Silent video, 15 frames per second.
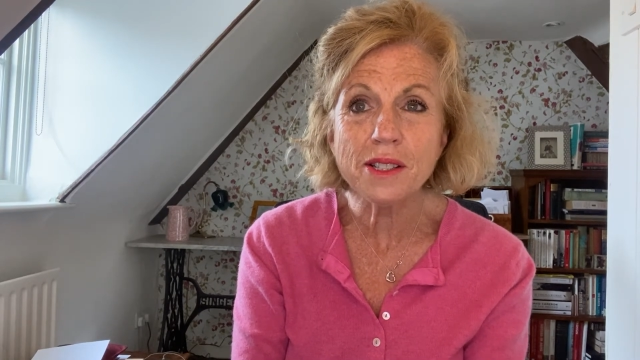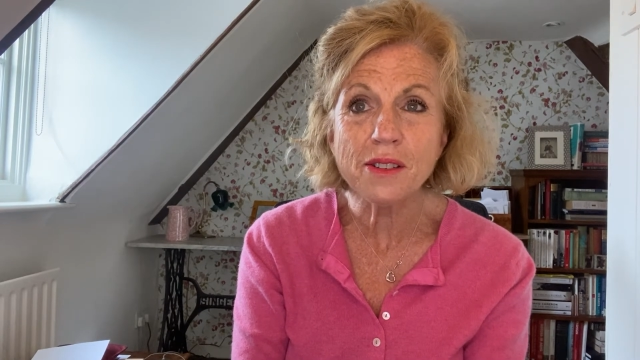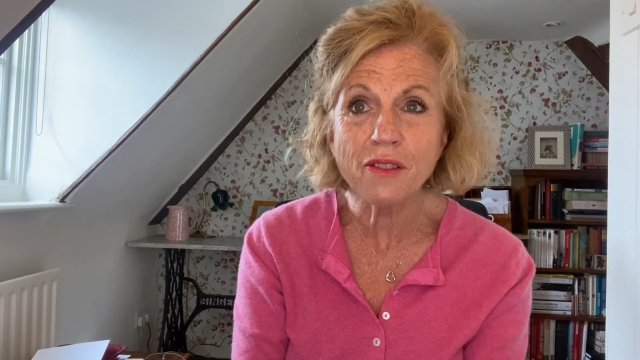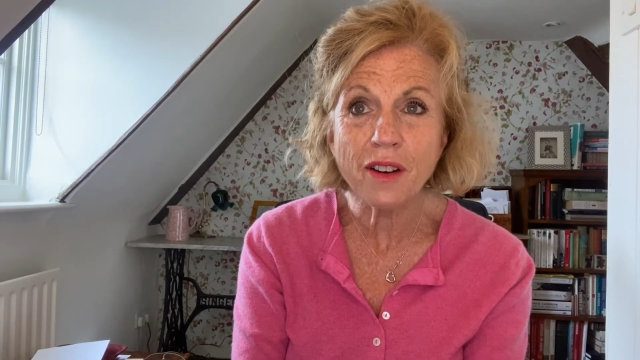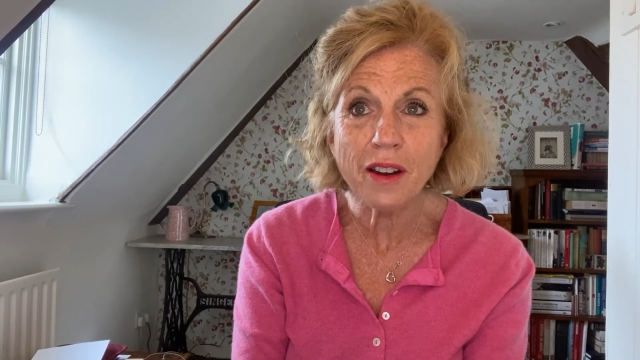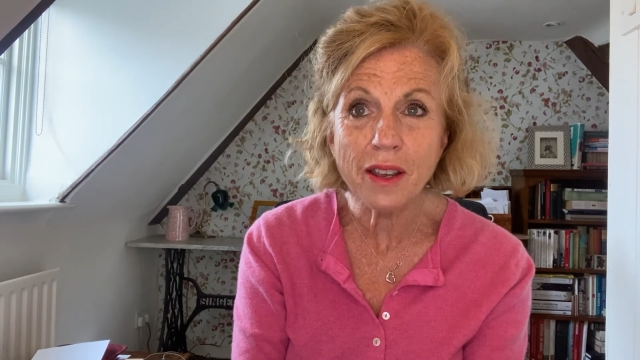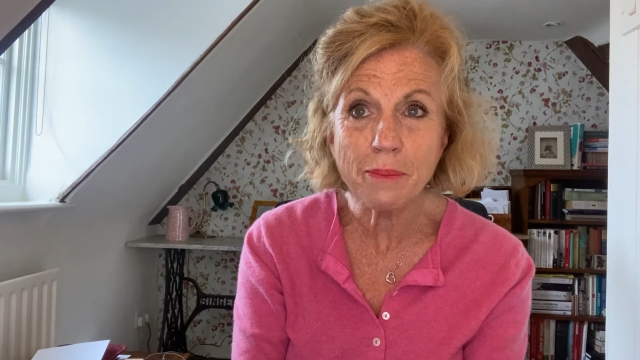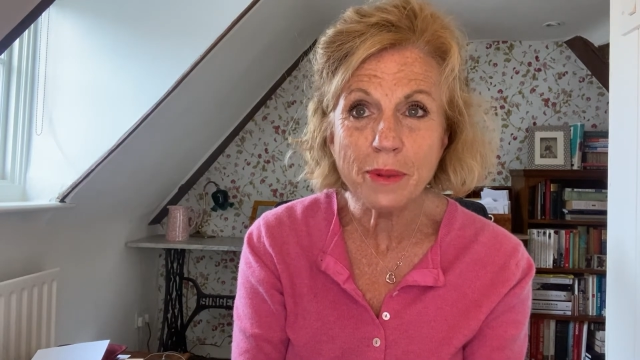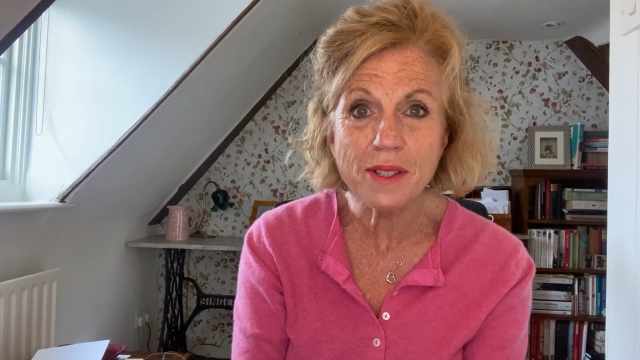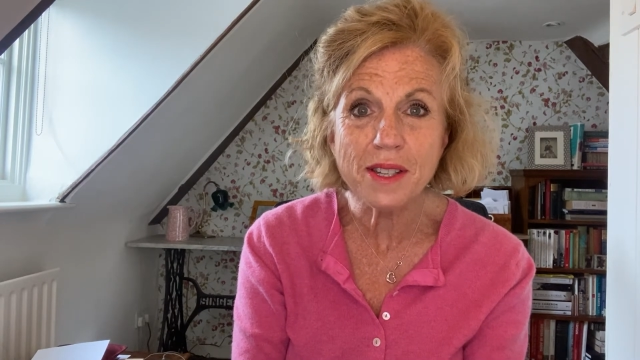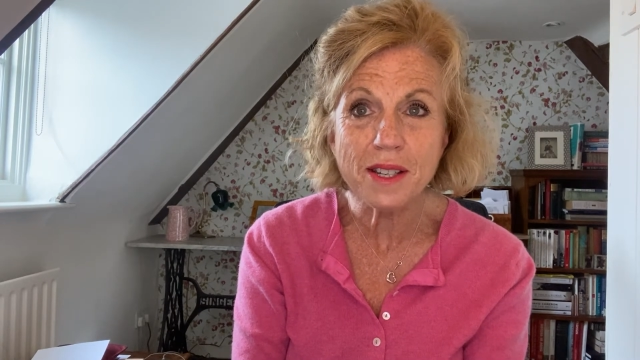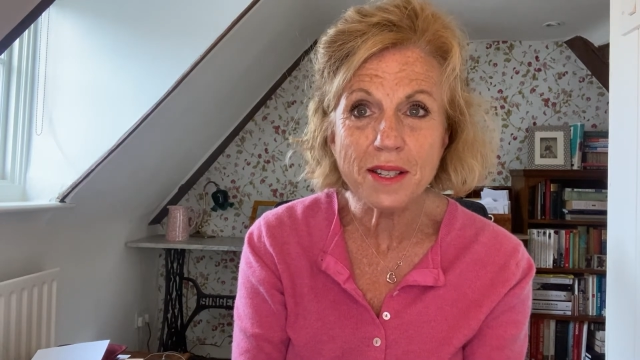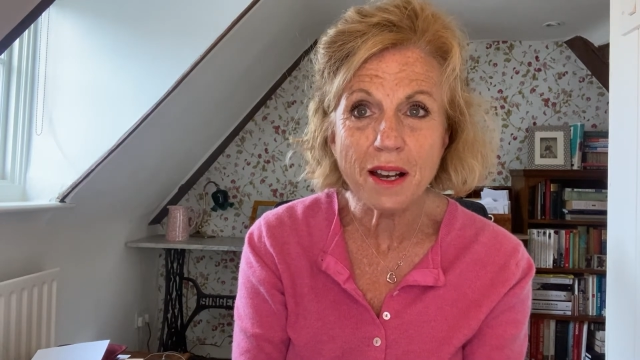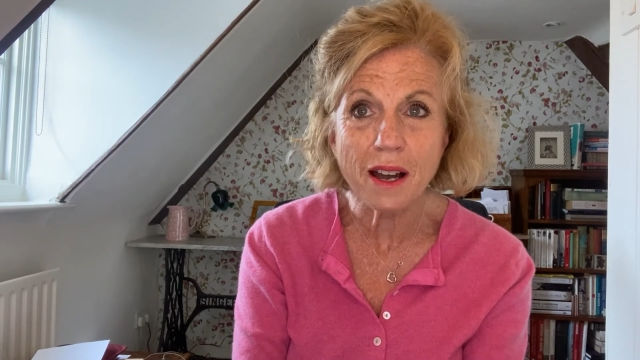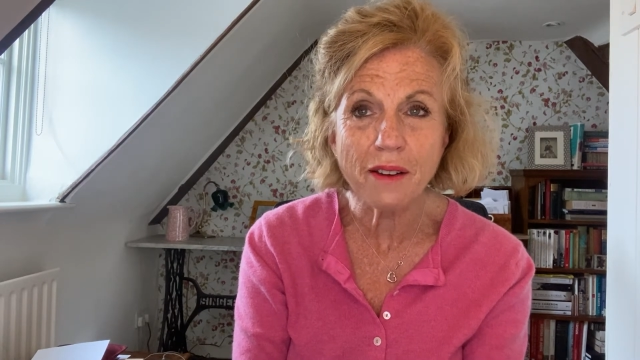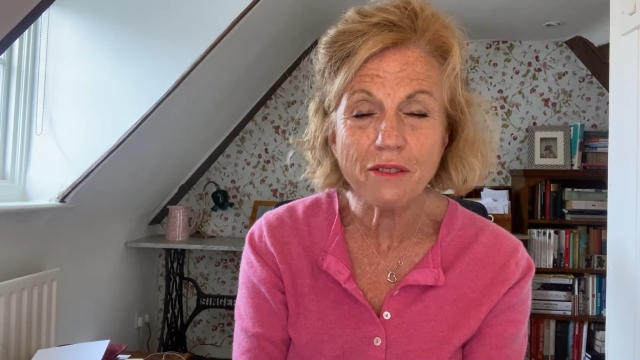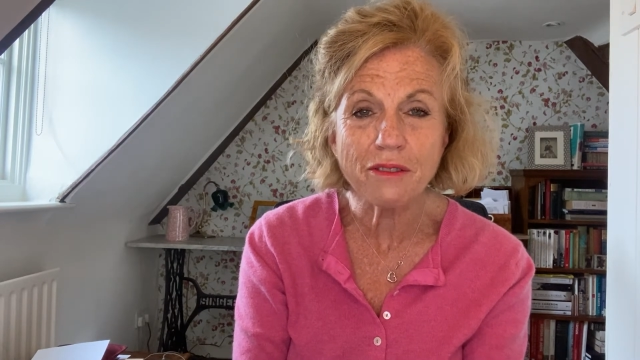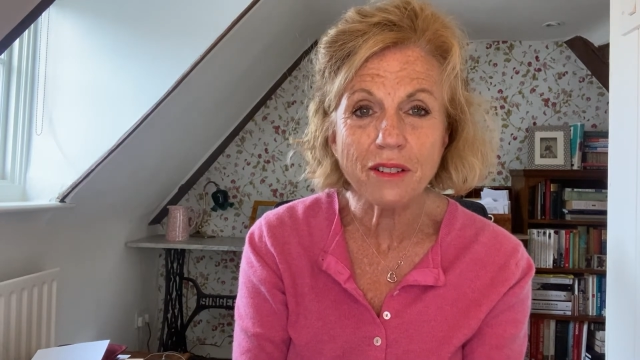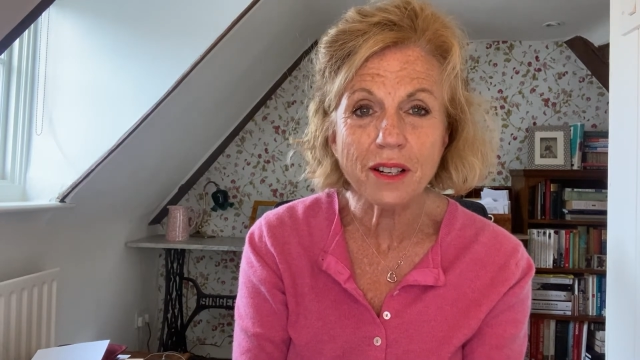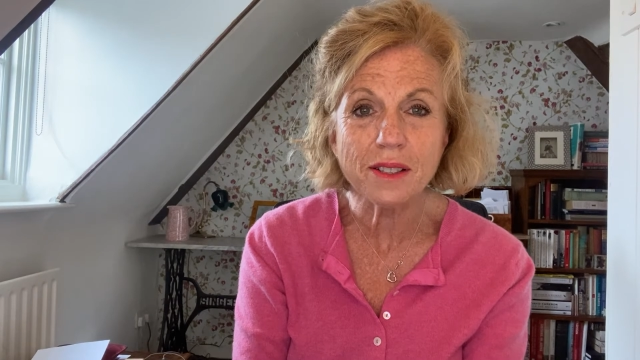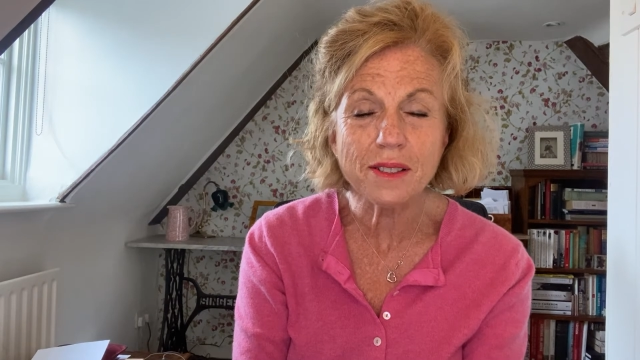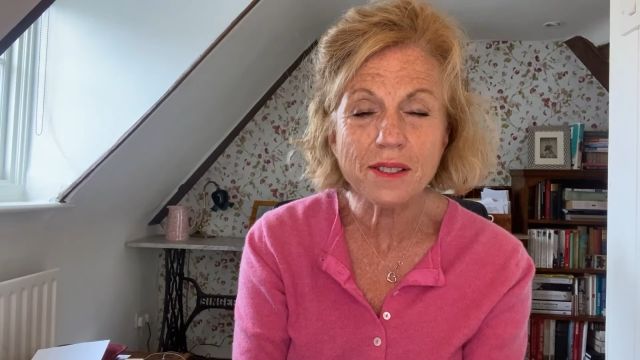is a very busy time
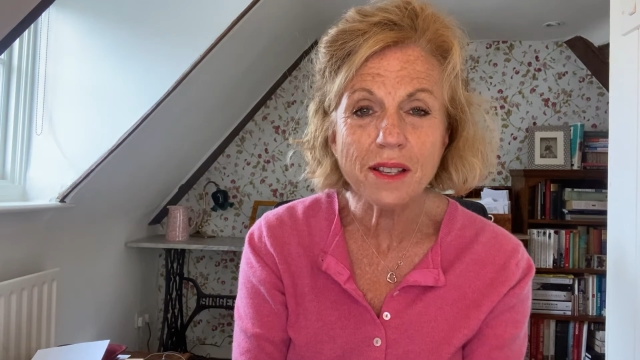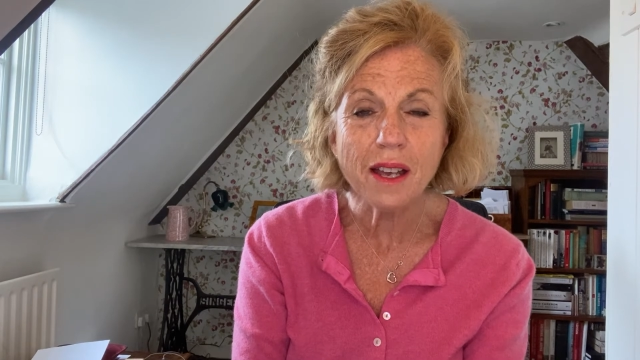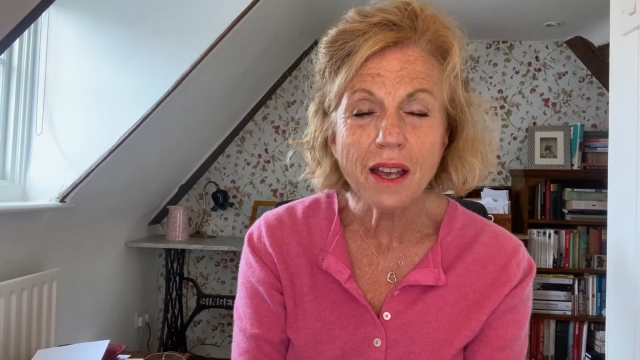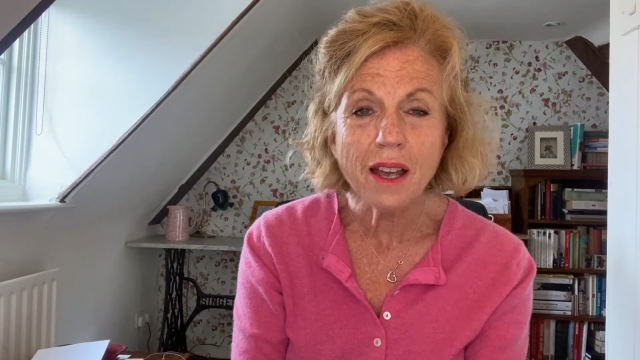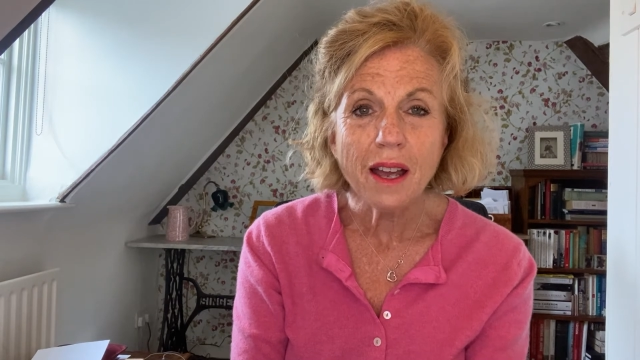for us.